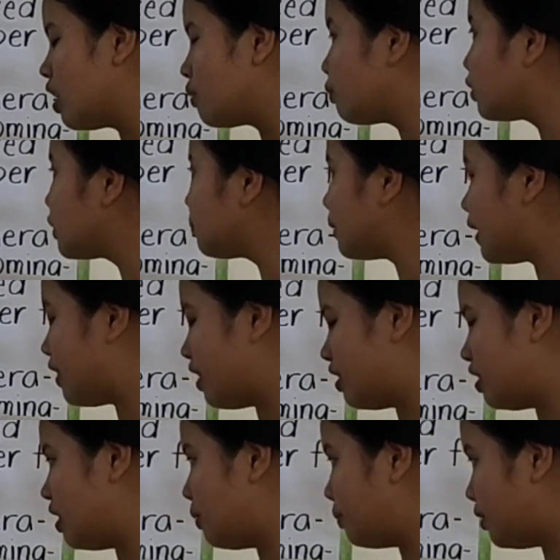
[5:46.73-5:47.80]
Multiply the
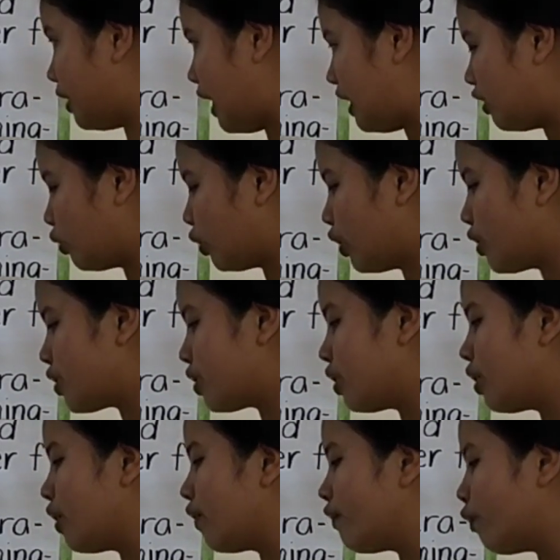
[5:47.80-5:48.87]
denominators.
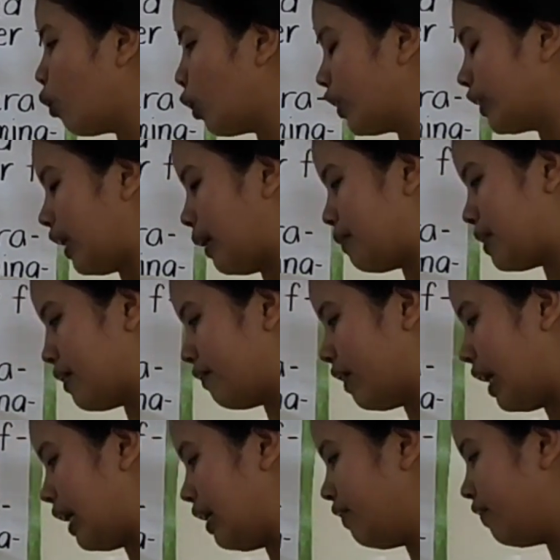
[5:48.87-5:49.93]
4 times
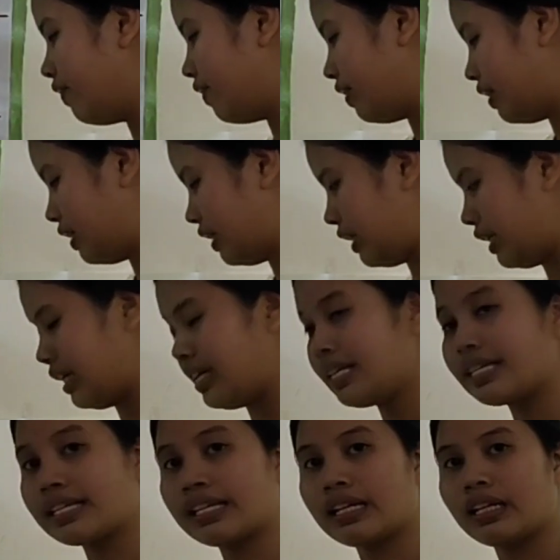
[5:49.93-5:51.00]
5
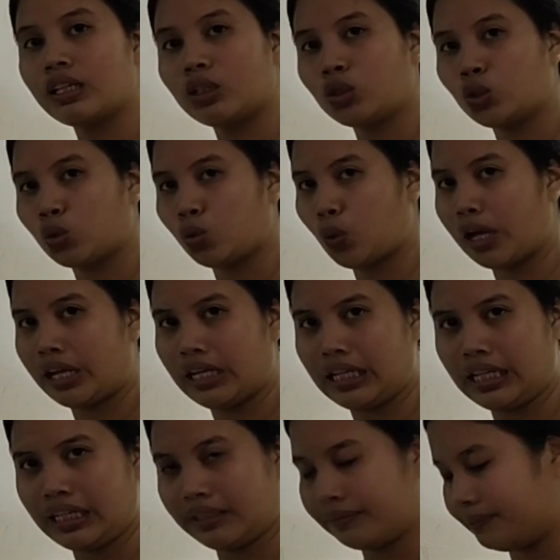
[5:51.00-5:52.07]
is
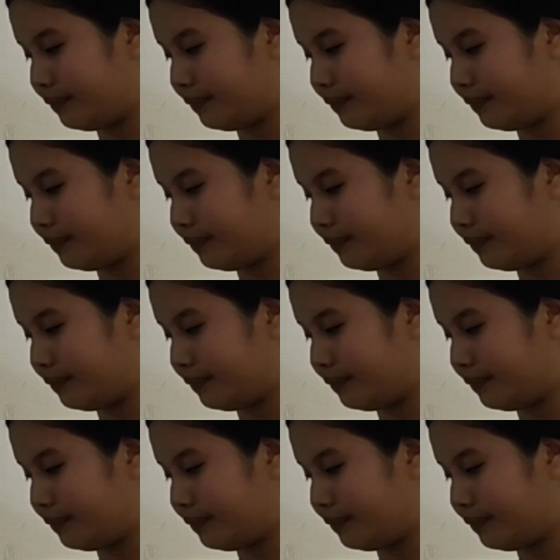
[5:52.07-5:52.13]
20.